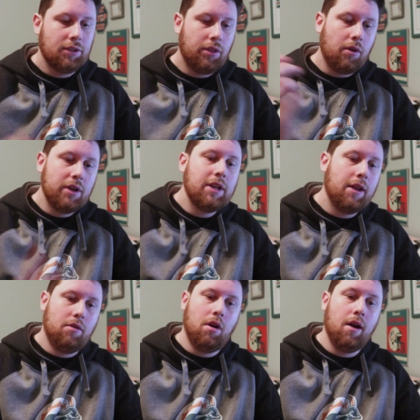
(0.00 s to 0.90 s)
is they throw a
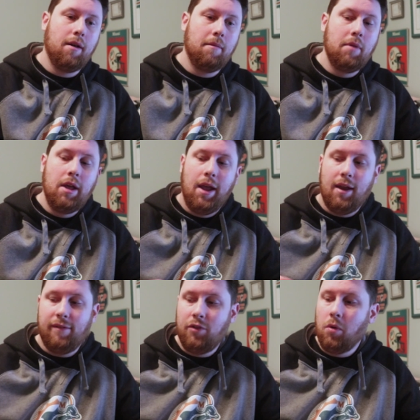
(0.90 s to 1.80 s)
tender on them,
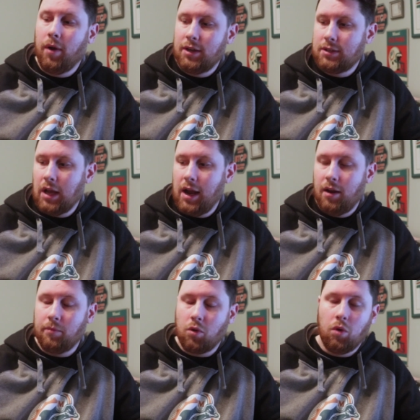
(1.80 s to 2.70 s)
and if you want to
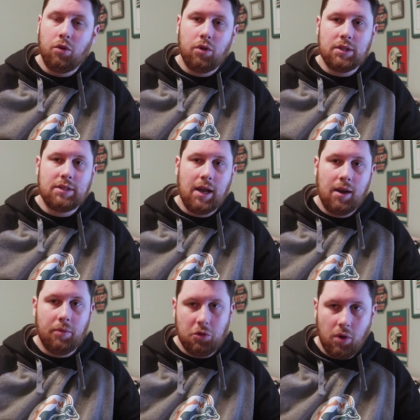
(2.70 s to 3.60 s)
sign them, cool, you can
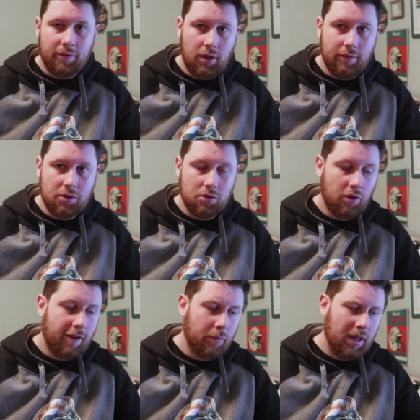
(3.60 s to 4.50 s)
sign them, but you have to give us a
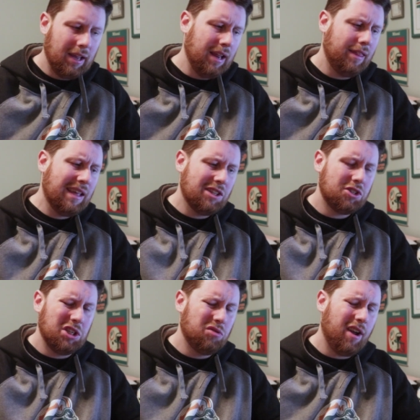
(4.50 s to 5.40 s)
draft pick, and I think
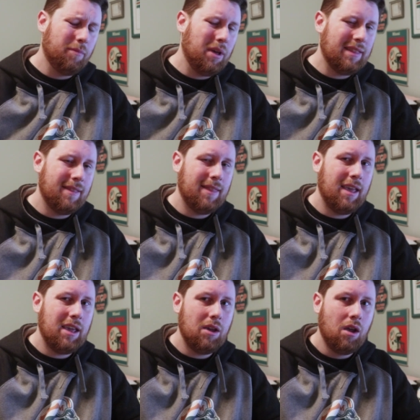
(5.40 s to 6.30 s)
it's the draft pick that
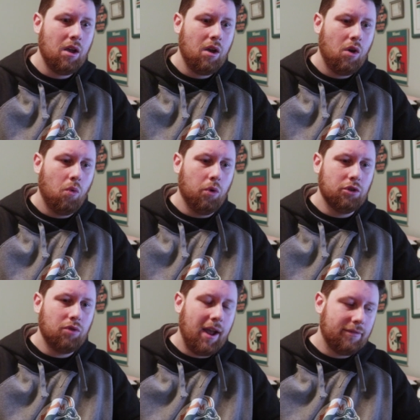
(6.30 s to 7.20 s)
they were
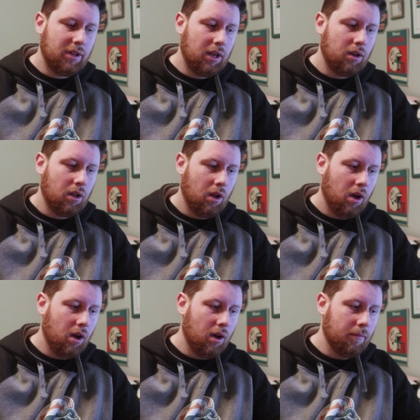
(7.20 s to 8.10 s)
drafted,
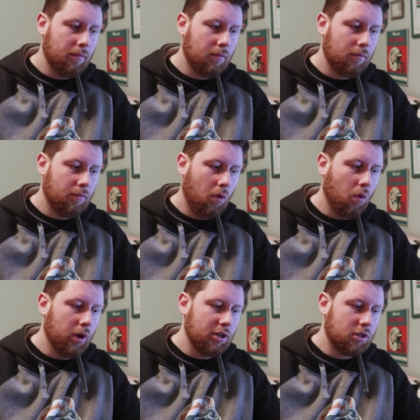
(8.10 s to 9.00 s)
um,
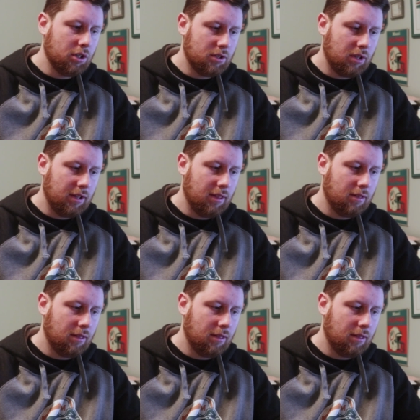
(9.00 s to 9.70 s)
or just like